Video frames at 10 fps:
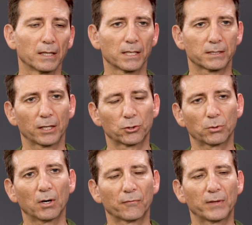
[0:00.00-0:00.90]
There's that
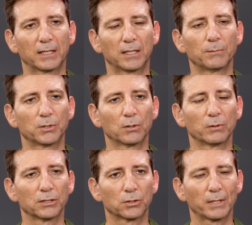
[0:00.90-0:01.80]
trough that keeps you
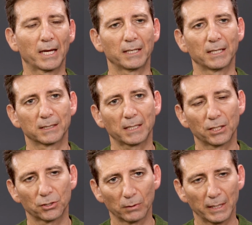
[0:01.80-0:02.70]
into that
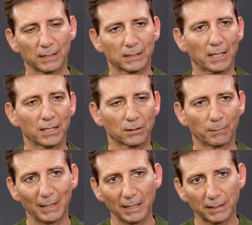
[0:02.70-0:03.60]

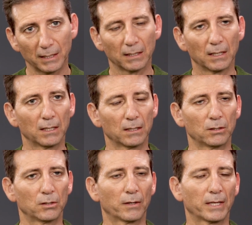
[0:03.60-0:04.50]
insatiability,
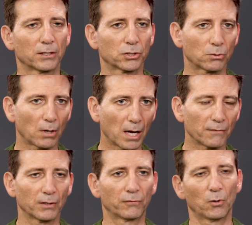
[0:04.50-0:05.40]
that
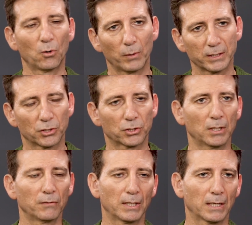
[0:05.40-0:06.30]
striving for always
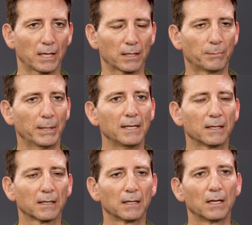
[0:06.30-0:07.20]
achieving another
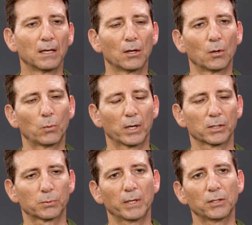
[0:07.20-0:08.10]
peak.
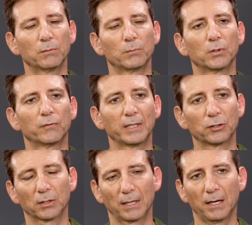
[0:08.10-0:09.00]
Whereas when you move
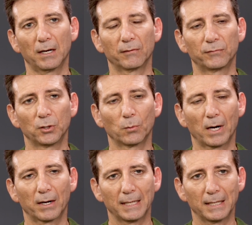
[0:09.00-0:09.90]
into love, you
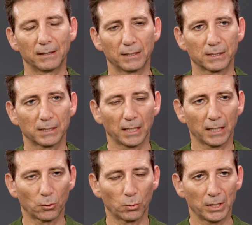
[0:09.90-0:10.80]
are in this
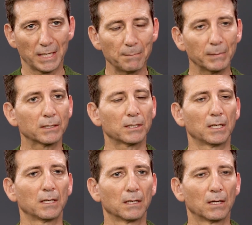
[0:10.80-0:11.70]

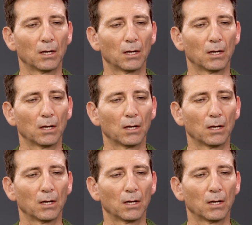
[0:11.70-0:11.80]
equanimity